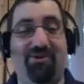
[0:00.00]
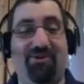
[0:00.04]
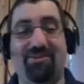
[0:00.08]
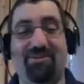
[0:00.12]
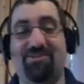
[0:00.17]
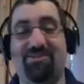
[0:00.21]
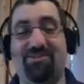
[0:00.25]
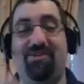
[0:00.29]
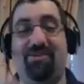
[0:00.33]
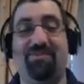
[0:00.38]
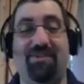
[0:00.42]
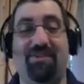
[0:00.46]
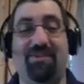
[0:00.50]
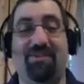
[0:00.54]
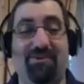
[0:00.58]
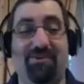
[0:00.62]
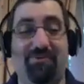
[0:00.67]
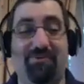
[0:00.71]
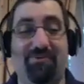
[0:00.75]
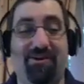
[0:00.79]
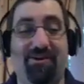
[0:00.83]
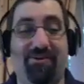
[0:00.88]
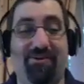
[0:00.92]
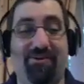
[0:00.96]
It's great that you
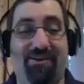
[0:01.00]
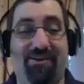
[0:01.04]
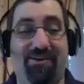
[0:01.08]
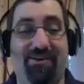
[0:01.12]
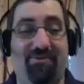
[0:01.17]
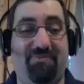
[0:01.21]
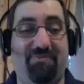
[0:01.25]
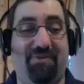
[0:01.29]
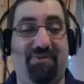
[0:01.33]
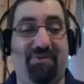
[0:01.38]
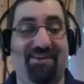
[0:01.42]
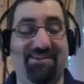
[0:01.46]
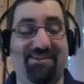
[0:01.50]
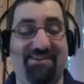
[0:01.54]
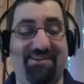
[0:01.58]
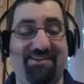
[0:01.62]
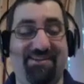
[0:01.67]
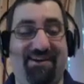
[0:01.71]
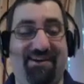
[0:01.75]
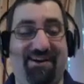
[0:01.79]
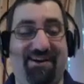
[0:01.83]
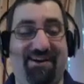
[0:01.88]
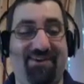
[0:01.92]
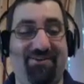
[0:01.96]
were here, Gareth, because
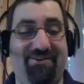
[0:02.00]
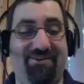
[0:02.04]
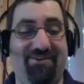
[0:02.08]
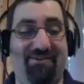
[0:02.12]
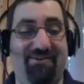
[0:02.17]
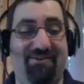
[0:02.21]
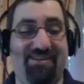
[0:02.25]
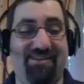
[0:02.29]
I knew I